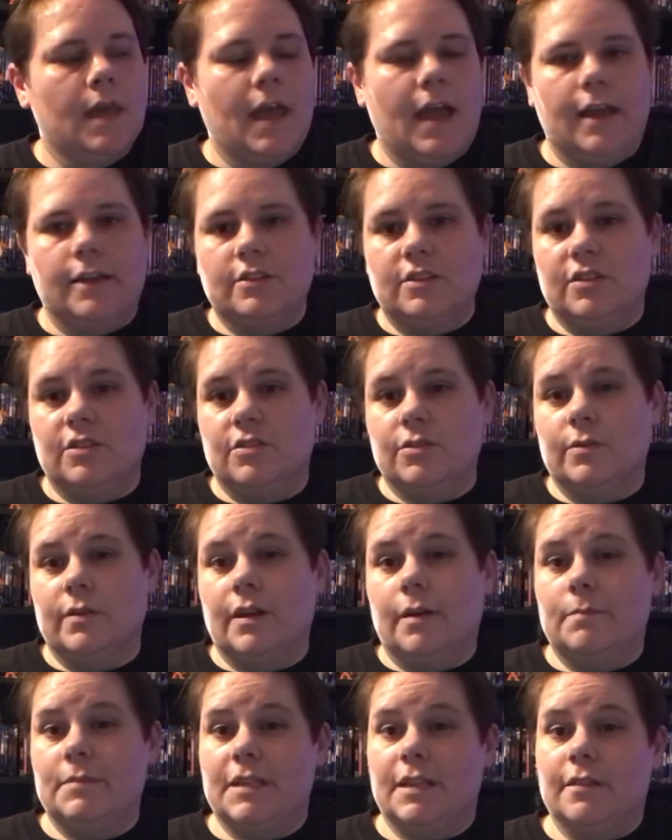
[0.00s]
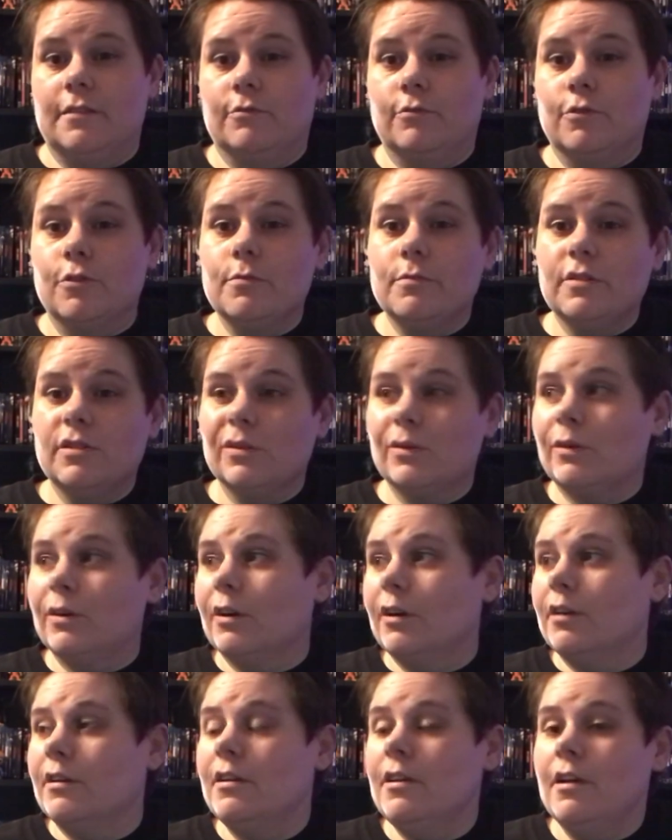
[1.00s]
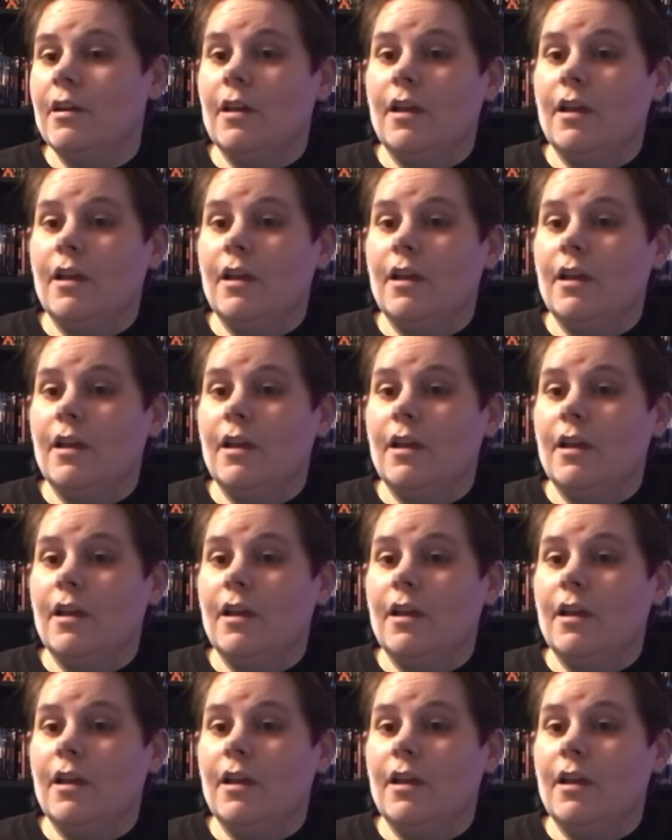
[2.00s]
asked to do an updated room tour,